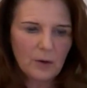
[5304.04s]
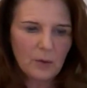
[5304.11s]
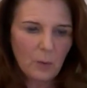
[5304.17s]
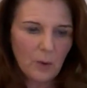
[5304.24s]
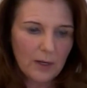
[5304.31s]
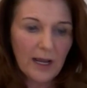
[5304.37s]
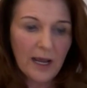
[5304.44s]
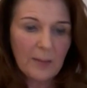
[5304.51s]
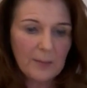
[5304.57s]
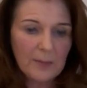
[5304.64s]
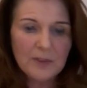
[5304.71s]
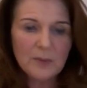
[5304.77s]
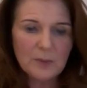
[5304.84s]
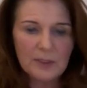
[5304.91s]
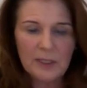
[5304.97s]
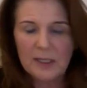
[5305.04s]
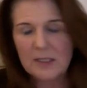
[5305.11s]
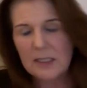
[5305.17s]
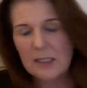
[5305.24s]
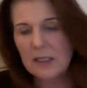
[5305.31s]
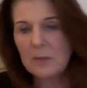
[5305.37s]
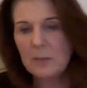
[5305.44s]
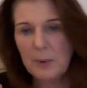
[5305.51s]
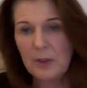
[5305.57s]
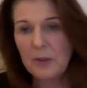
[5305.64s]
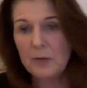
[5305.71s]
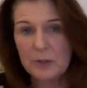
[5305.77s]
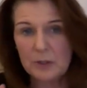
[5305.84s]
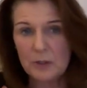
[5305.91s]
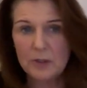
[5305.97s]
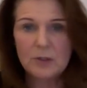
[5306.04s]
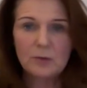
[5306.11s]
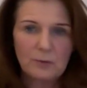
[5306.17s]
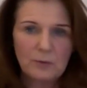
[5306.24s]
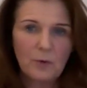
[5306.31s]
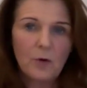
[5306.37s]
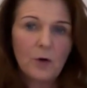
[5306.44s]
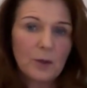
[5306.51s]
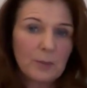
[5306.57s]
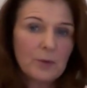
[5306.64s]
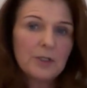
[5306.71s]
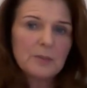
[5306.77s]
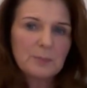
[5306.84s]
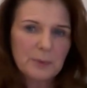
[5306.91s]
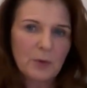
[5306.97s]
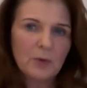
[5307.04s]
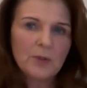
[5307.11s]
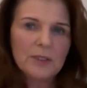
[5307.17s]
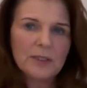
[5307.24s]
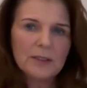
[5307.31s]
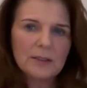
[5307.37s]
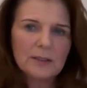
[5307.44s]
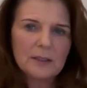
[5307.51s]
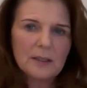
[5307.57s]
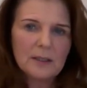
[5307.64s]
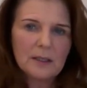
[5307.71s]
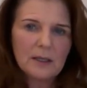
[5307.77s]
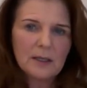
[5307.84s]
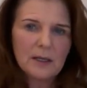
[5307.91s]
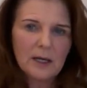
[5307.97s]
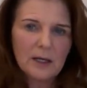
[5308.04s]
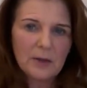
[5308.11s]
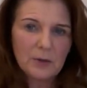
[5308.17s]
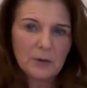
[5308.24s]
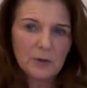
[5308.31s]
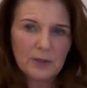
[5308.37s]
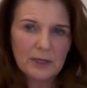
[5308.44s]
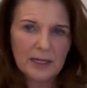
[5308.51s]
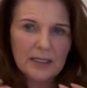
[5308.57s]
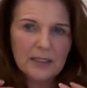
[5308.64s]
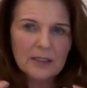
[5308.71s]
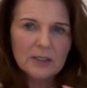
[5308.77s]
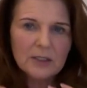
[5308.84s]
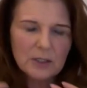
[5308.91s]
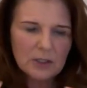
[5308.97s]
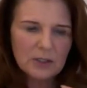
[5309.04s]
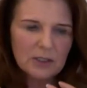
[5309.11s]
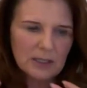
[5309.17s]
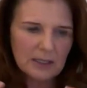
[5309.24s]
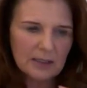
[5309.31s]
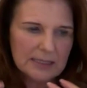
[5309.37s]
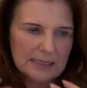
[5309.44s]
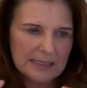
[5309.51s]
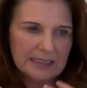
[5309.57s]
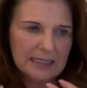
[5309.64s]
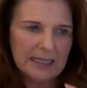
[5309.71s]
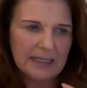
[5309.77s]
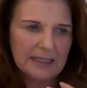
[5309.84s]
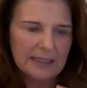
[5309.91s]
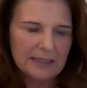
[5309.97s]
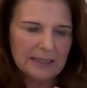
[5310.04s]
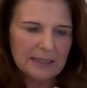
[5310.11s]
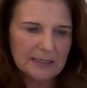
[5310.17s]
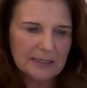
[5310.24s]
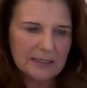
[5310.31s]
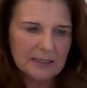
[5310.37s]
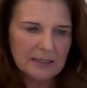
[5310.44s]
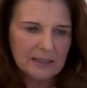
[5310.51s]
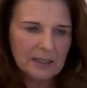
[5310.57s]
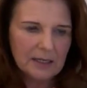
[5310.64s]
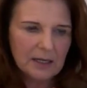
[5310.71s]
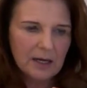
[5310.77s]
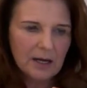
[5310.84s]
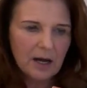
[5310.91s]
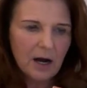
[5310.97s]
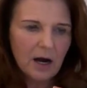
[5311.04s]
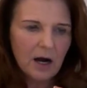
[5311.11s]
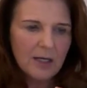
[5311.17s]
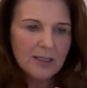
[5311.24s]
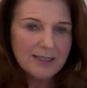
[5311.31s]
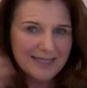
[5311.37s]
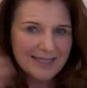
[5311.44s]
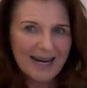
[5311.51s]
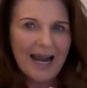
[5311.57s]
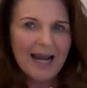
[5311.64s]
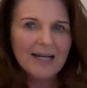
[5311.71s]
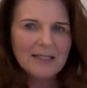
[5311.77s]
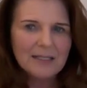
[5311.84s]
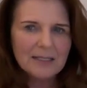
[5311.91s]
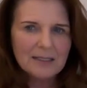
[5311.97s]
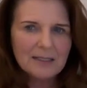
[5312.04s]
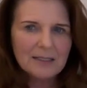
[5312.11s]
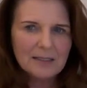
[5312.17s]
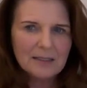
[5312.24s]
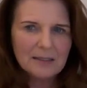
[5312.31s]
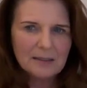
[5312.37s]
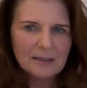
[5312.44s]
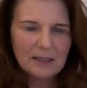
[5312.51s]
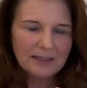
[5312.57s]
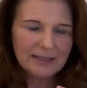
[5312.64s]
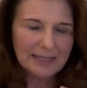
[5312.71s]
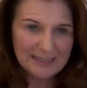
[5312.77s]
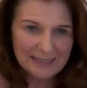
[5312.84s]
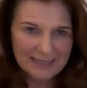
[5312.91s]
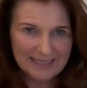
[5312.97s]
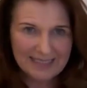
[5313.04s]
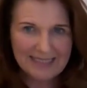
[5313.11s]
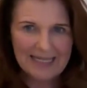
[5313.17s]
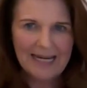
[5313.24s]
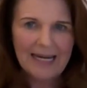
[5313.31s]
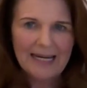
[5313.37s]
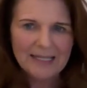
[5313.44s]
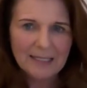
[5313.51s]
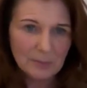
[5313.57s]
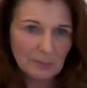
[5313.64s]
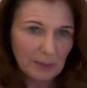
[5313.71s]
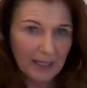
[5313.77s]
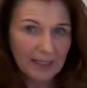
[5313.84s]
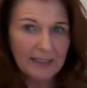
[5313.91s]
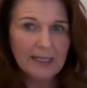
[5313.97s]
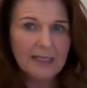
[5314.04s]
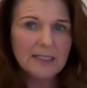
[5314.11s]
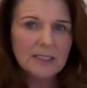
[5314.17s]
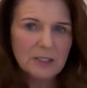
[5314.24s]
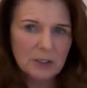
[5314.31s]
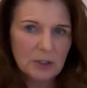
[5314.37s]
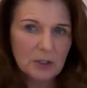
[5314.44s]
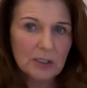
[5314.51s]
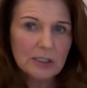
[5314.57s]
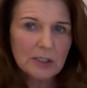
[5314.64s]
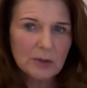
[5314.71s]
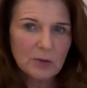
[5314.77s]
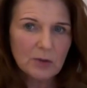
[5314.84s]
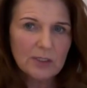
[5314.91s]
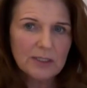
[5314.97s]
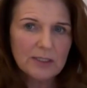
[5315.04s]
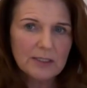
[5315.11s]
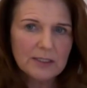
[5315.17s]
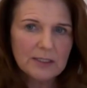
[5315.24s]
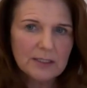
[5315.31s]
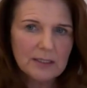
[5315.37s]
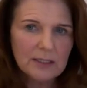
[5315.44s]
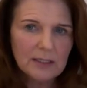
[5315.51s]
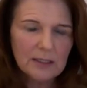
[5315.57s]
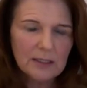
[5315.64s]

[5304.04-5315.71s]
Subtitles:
what happens when that skin boundary doesn't form or is broken, and your internal states are tacted and then dictated by an external source.